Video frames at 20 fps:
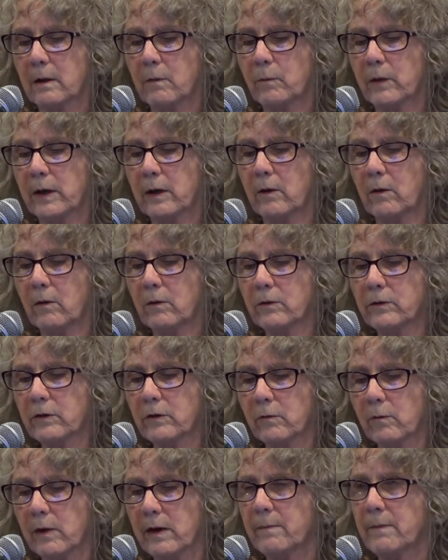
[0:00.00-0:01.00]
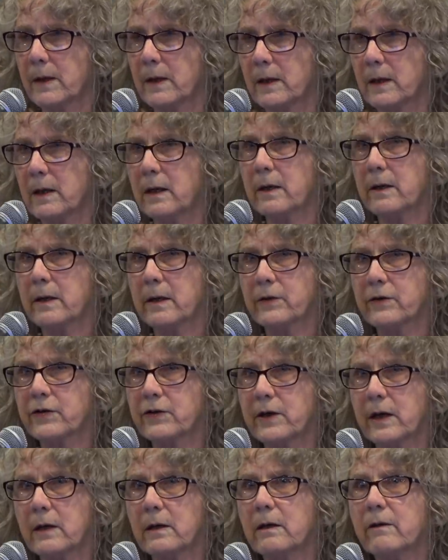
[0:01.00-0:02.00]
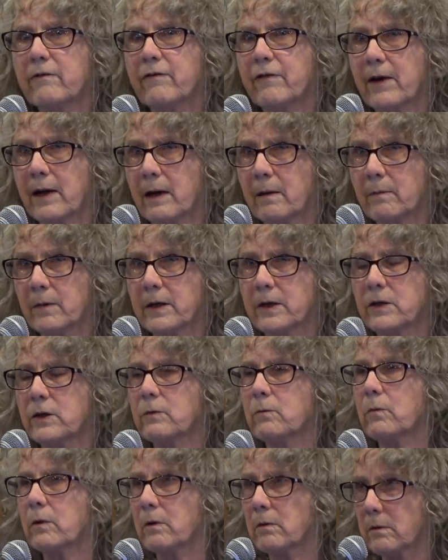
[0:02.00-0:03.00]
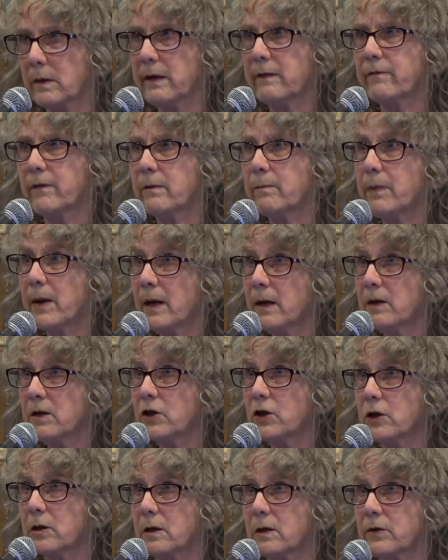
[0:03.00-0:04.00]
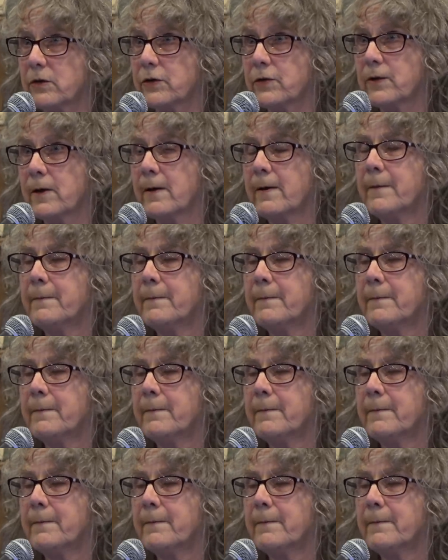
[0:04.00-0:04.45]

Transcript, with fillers: when older women and extended families were given pensions